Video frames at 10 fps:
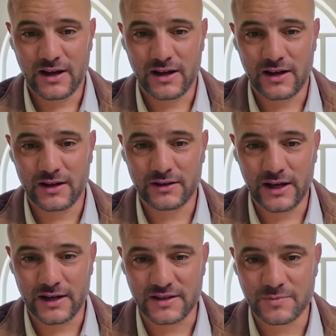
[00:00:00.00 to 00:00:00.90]

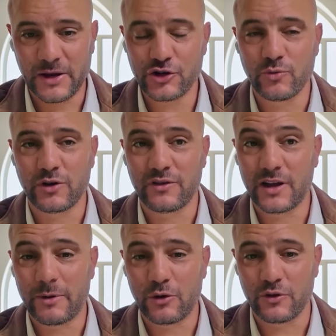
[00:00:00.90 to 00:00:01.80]
And especially when you
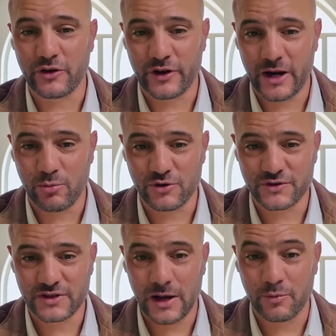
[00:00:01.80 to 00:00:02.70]
think about who their
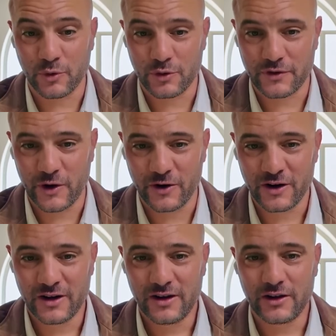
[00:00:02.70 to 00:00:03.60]
neighbors up north are.